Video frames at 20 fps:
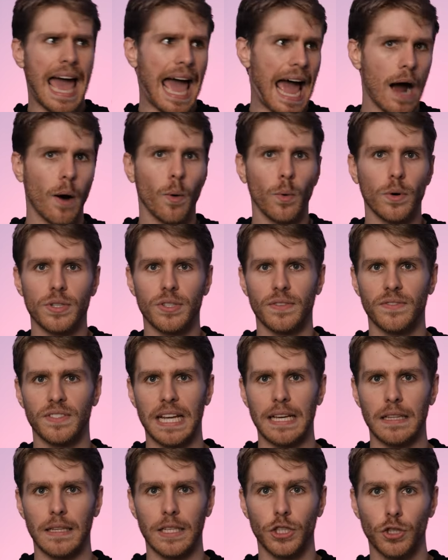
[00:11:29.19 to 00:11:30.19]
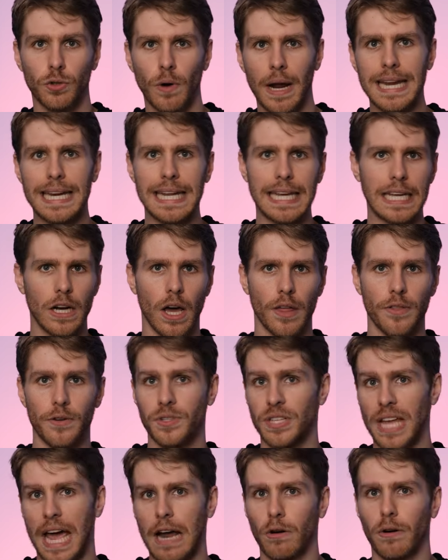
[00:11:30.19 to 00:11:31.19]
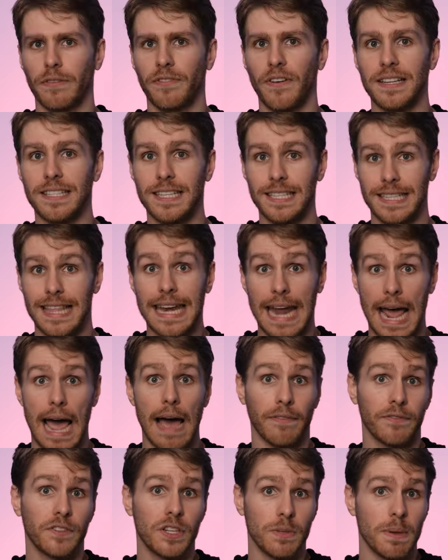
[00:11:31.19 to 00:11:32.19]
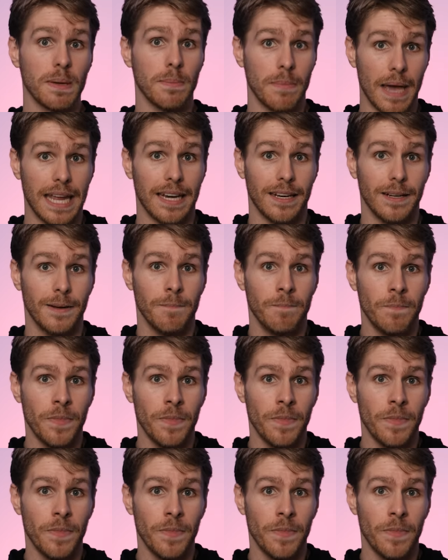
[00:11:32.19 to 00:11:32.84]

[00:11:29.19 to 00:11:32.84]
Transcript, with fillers: hours of daily training and other sacrifices that have to be made.